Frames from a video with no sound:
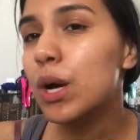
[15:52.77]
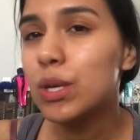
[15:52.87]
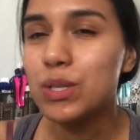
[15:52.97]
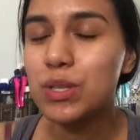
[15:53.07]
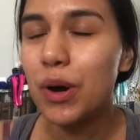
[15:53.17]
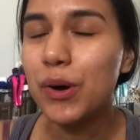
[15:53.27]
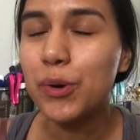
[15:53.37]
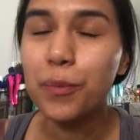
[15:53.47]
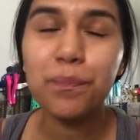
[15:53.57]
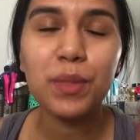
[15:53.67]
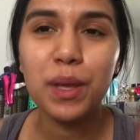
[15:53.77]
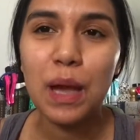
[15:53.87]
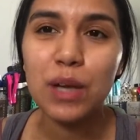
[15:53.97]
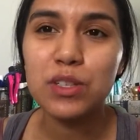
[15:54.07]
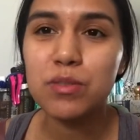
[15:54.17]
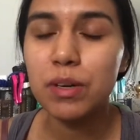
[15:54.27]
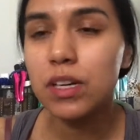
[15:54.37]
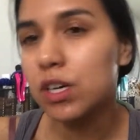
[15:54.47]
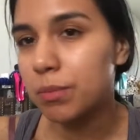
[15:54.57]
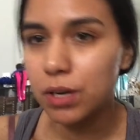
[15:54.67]
so yeah i just wanted
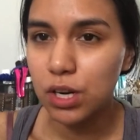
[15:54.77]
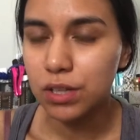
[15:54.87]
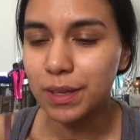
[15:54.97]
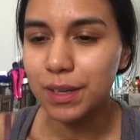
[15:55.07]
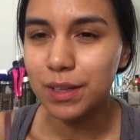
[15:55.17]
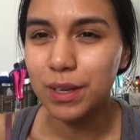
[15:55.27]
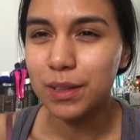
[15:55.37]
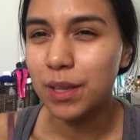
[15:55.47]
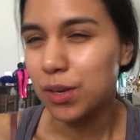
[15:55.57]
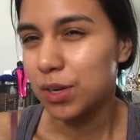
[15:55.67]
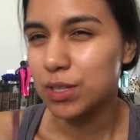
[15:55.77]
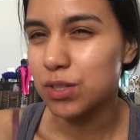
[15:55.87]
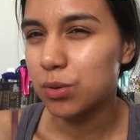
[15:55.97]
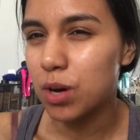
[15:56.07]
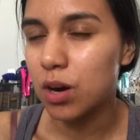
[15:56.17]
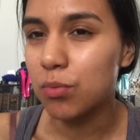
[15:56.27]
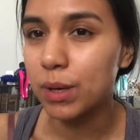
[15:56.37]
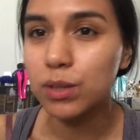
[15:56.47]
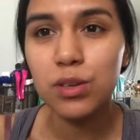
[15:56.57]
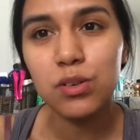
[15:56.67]
to come on here and like like let you guys know how my
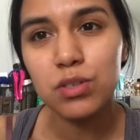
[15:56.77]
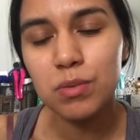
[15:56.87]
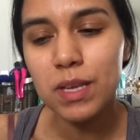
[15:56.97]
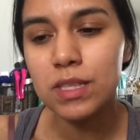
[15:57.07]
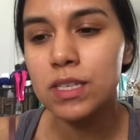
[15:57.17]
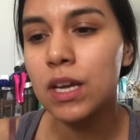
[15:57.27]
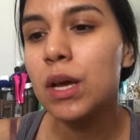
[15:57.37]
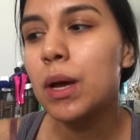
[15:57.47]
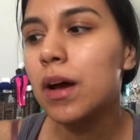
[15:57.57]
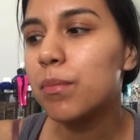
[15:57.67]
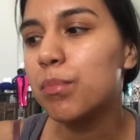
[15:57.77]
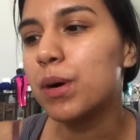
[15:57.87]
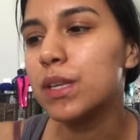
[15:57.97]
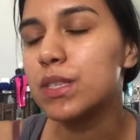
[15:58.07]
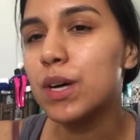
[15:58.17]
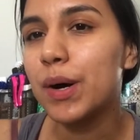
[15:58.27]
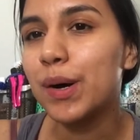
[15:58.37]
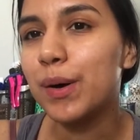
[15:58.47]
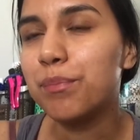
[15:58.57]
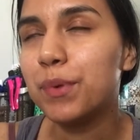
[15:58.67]
clinicals went but
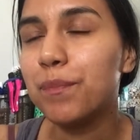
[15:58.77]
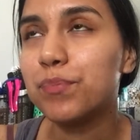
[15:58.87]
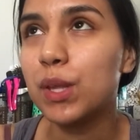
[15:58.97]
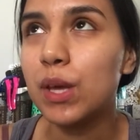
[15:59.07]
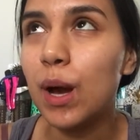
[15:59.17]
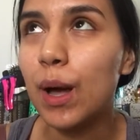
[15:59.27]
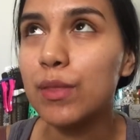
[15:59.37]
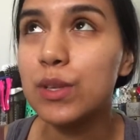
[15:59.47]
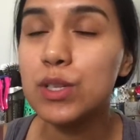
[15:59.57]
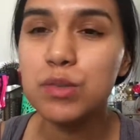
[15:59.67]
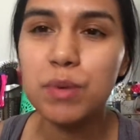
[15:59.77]
um yeah this